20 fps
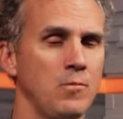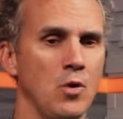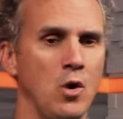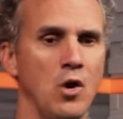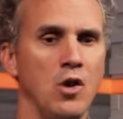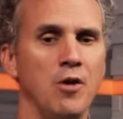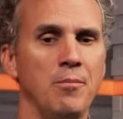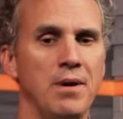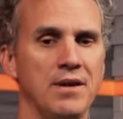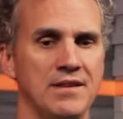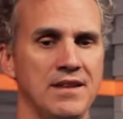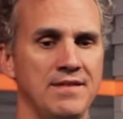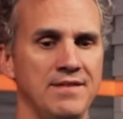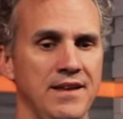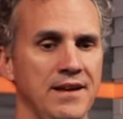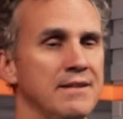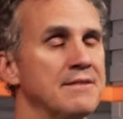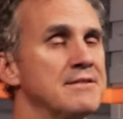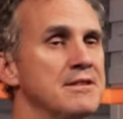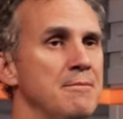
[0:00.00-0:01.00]
all about the
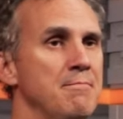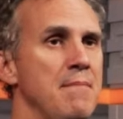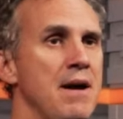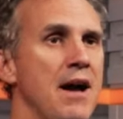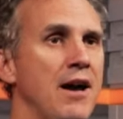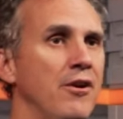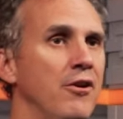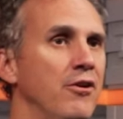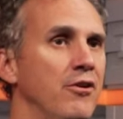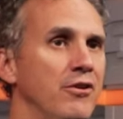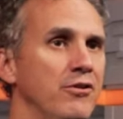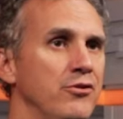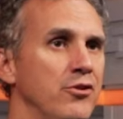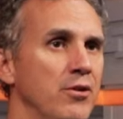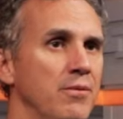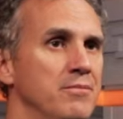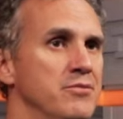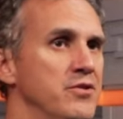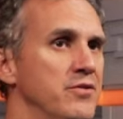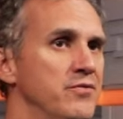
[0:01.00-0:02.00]
things that matter in
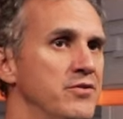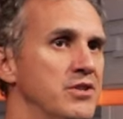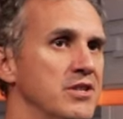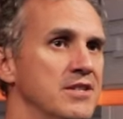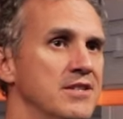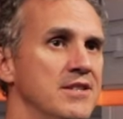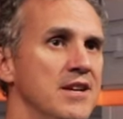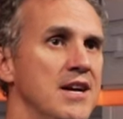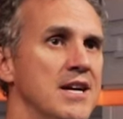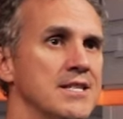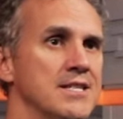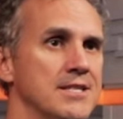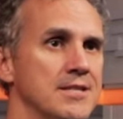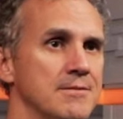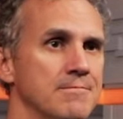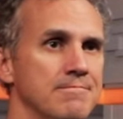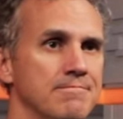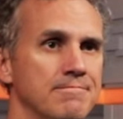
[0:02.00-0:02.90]
terms of success.